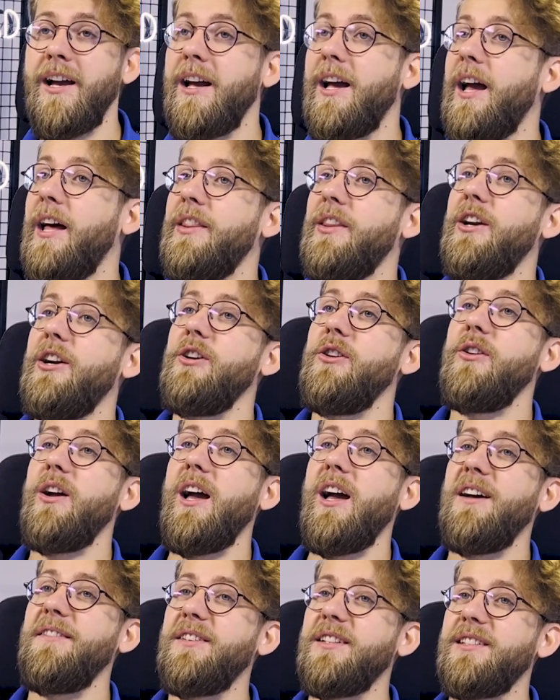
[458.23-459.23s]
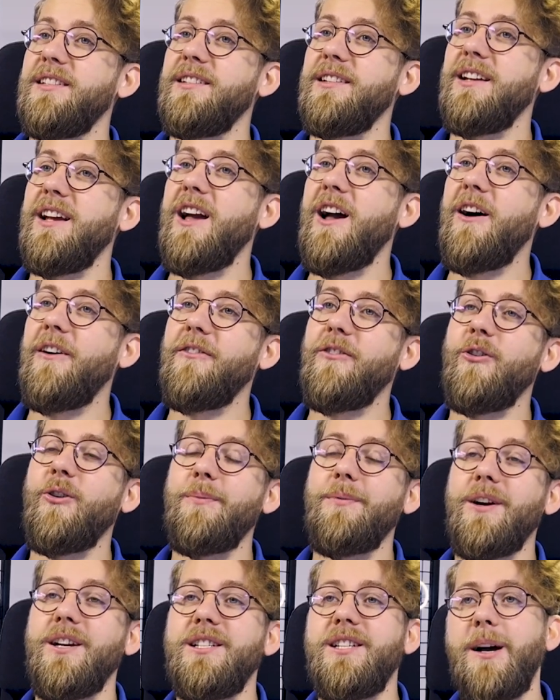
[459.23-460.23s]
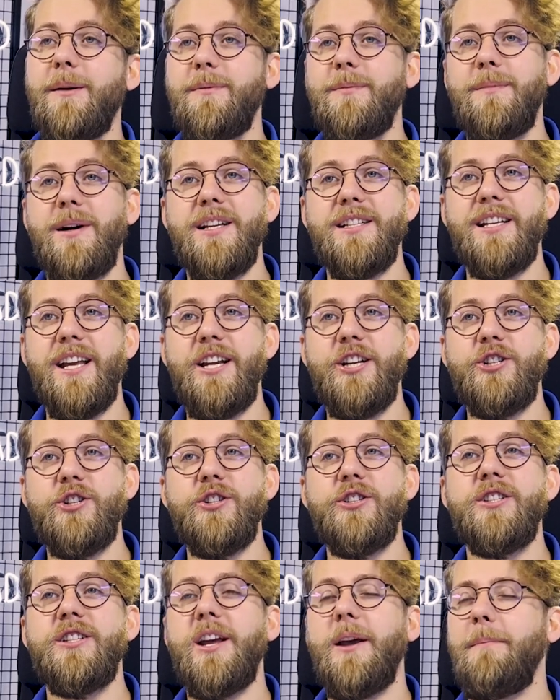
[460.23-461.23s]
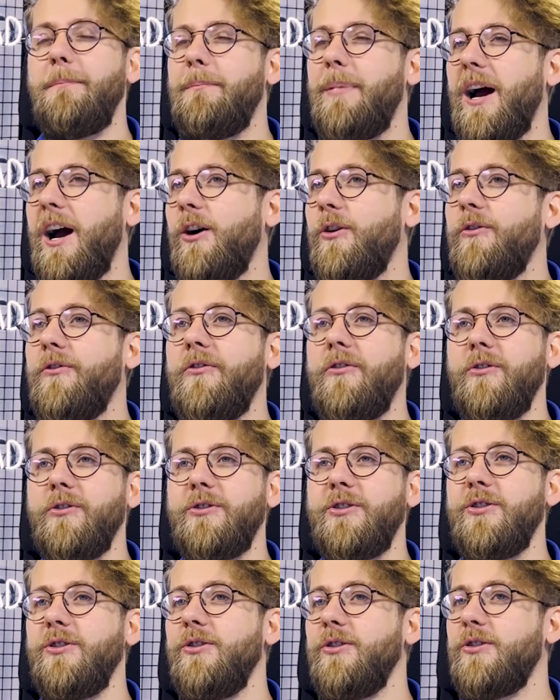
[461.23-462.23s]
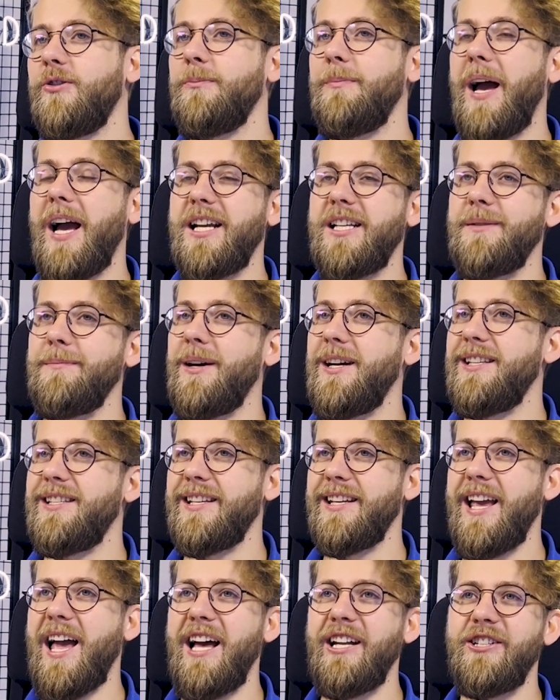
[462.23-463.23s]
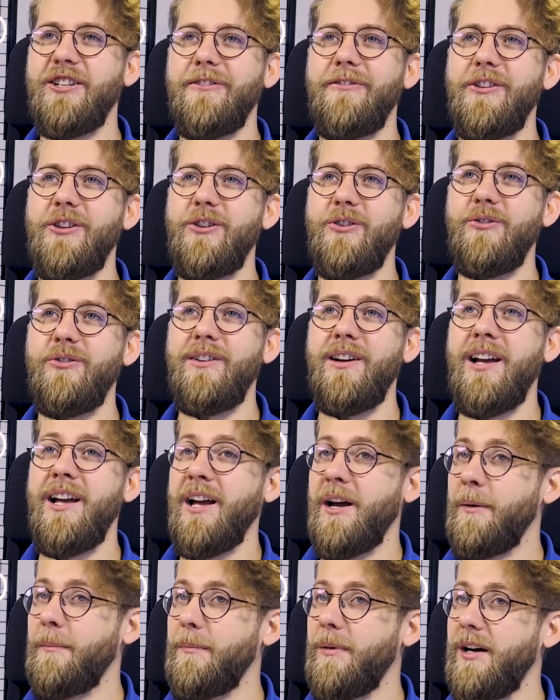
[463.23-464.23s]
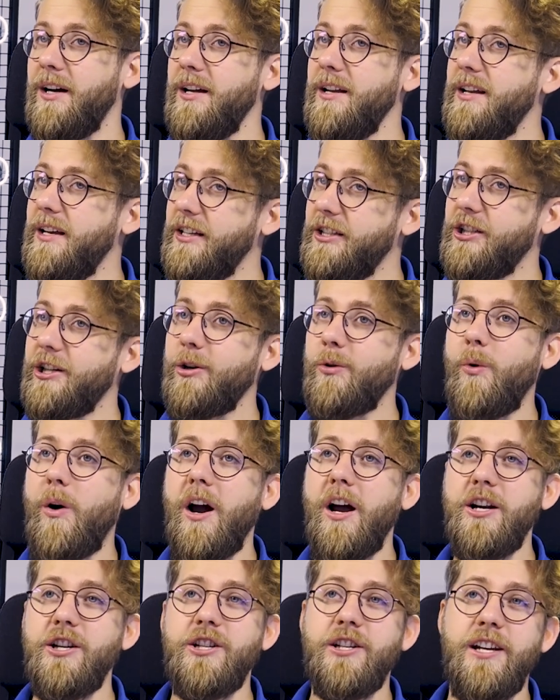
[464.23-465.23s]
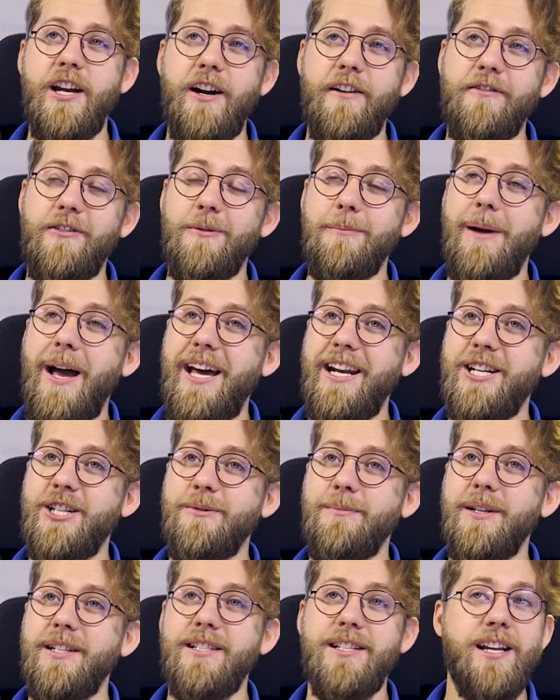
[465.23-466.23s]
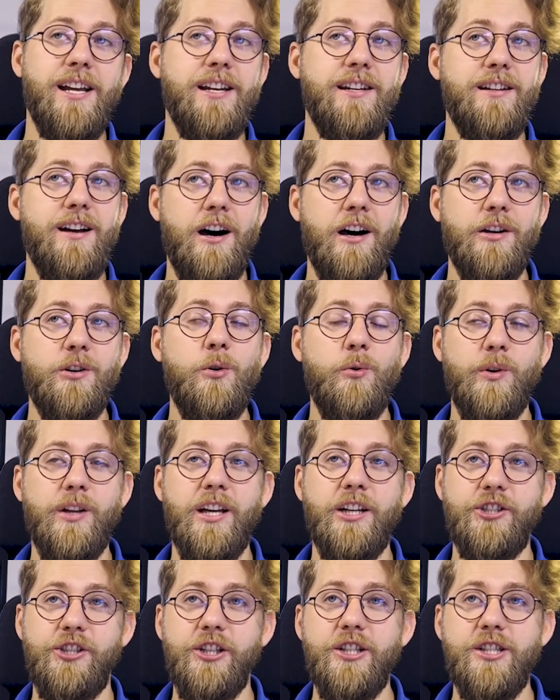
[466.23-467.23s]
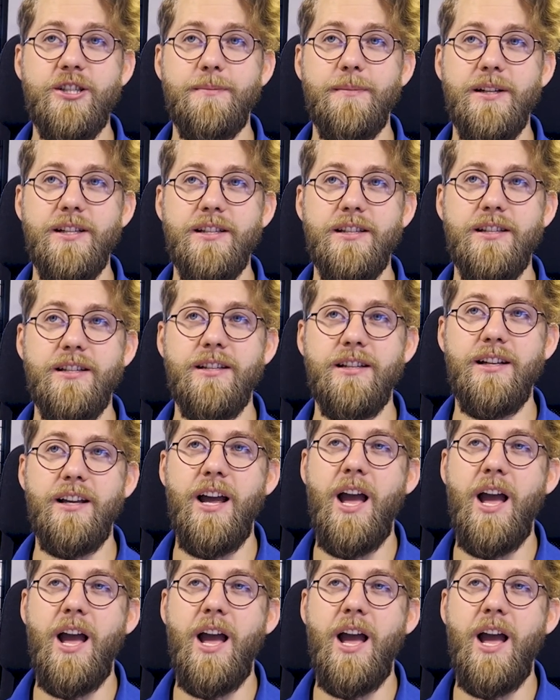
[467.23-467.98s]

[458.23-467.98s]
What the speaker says: And there you have it. Floor price optimization is a powerful tool to maximizing ad revenue, but it requires careful management and ongoing adjustments.